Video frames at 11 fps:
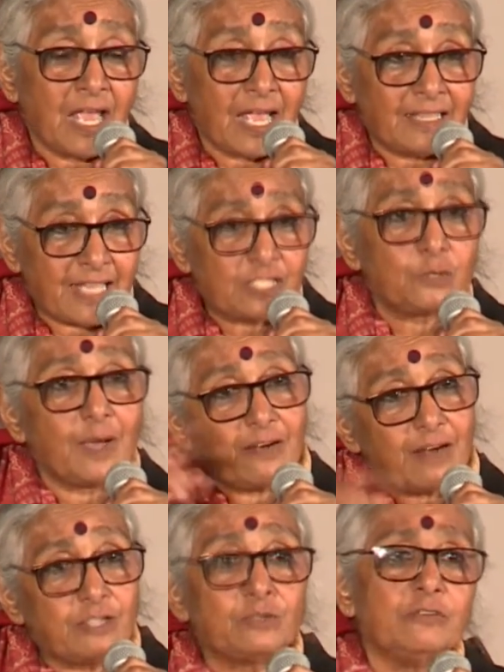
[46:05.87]
And that's why
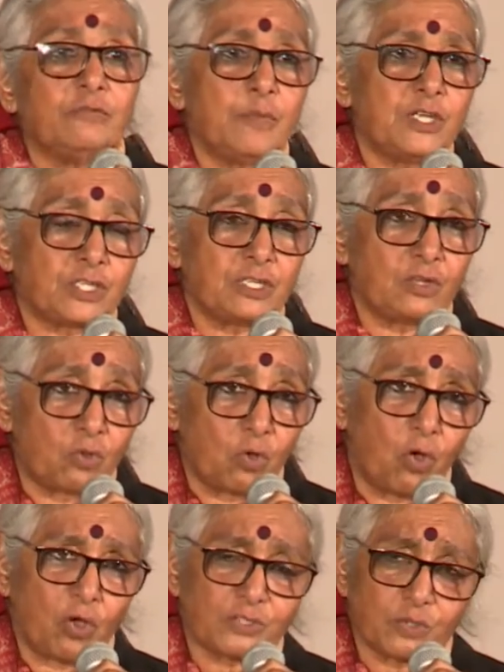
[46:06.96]
right to information
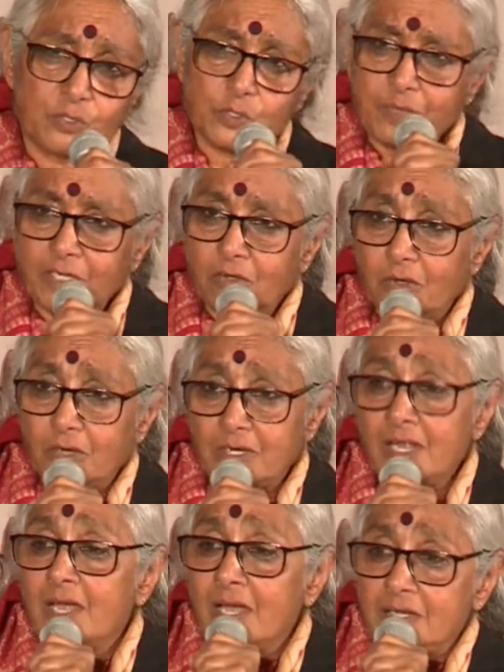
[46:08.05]
law has also been called
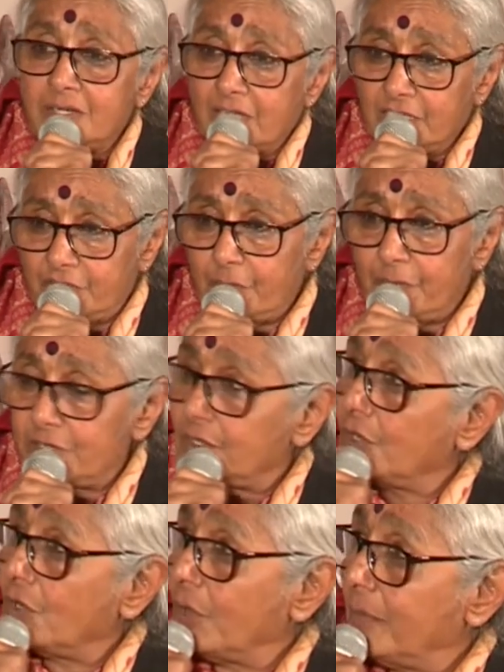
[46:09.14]
a transformatory
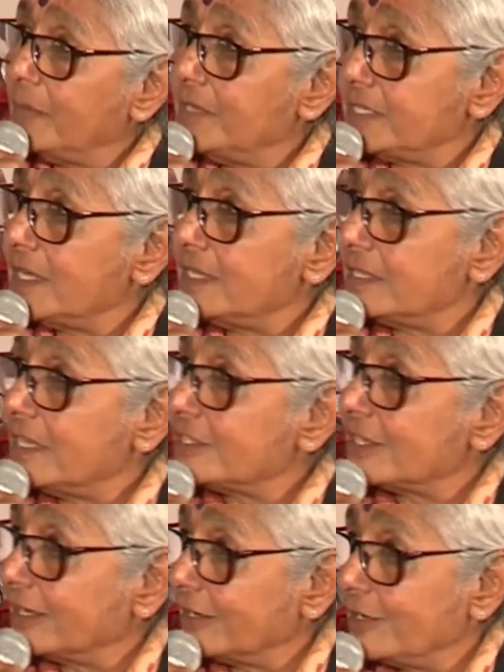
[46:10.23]
law by Mister S R
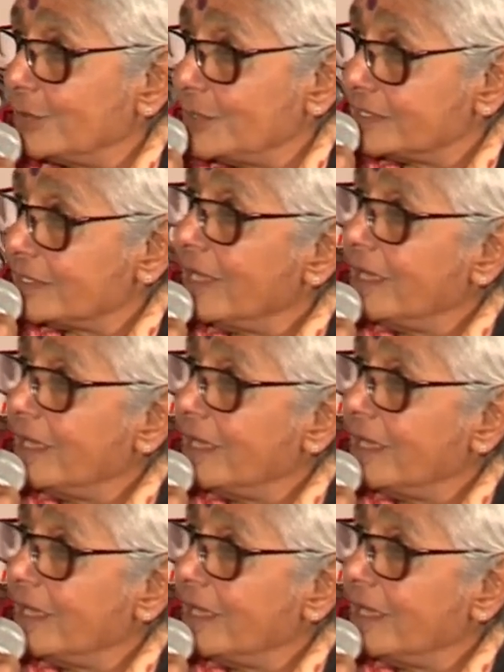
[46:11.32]
Shankaran, who was